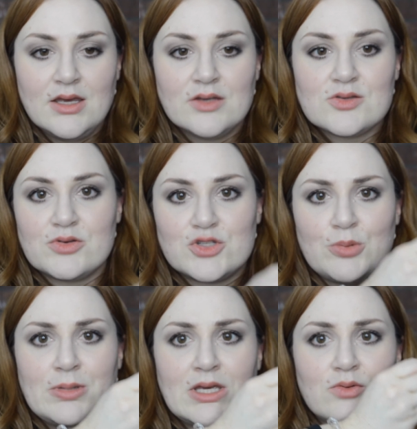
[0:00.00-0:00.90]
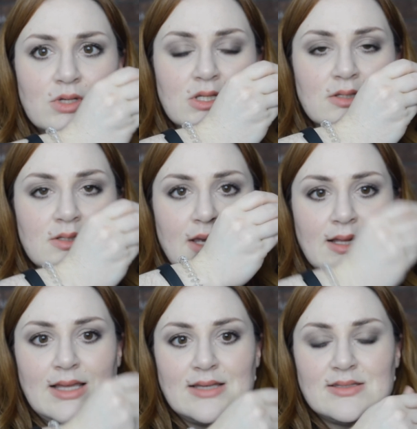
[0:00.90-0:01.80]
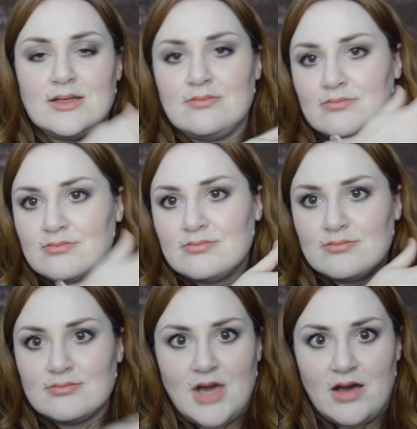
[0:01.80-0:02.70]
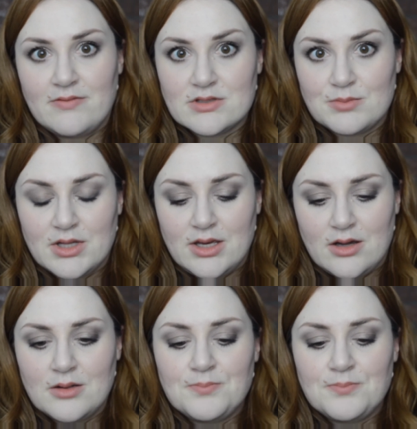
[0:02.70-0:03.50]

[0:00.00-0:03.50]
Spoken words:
So I was hoping it would just like lessen how visible they are.